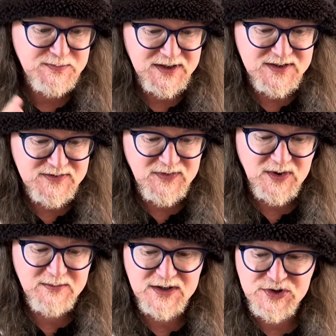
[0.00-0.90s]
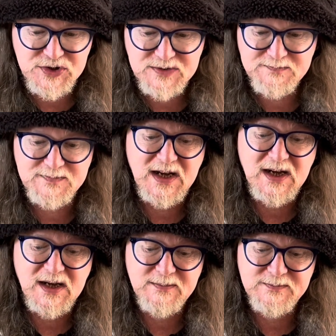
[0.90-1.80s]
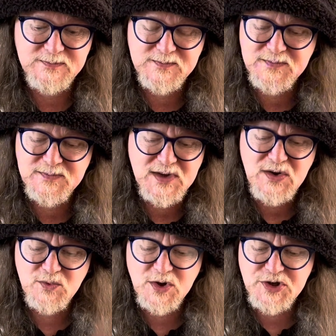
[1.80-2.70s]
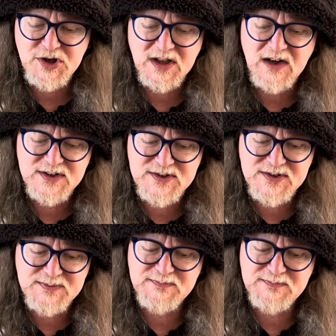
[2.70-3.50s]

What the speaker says: but it's very much Roger Glover's